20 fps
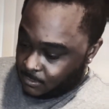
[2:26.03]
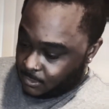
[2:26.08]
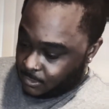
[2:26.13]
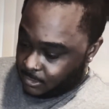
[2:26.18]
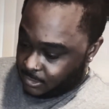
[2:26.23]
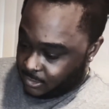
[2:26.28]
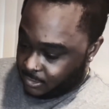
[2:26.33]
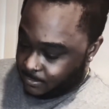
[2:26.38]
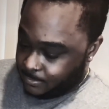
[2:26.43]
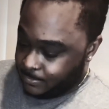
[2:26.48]

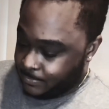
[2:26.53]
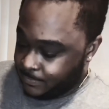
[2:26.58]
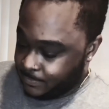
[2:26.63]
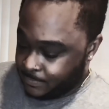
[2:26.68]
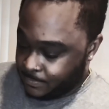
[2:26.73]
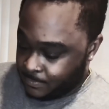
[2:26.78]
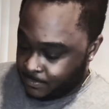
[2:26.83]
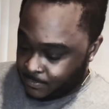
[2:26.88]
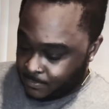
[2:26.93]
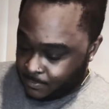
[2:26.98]
See?
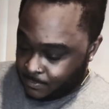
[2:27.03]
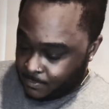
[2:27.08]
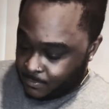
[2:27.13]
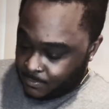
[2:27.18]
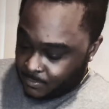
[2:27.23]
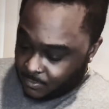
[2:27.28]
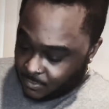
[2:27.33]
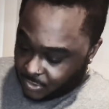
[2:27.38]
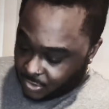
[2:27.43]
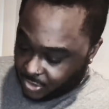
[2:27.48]

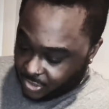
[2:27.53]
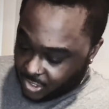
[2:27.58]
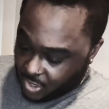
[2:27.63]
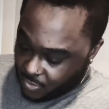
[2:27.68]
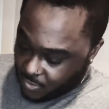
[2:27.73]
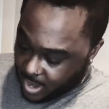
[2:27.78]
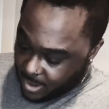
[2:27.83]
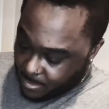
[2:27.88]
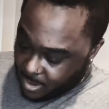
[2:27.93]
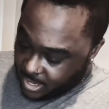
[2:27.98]
It's gonna go
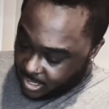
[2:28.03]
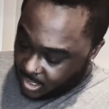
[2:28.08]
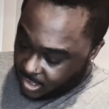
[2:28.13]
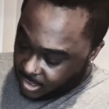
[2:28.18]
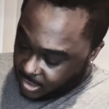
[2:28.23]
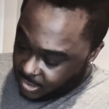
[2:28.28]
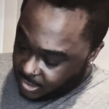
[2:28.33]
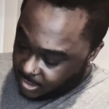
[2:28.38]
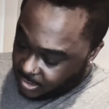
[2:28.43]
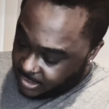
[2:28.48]
right back in
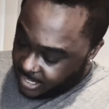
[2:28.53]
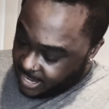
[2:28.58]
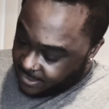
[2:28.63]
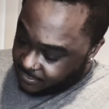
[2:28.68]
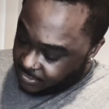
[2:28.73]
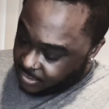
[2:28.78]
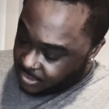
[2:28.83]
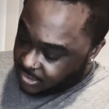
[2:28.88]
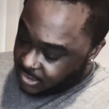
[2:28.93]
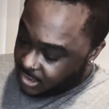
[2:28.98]
there after
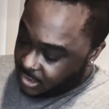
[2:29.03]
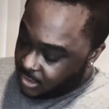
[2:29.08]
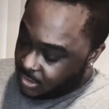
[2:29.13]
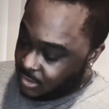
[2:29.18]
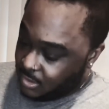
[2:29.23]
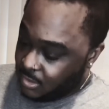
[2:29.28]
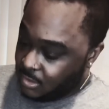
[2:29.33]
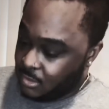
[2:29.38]
it's sanded.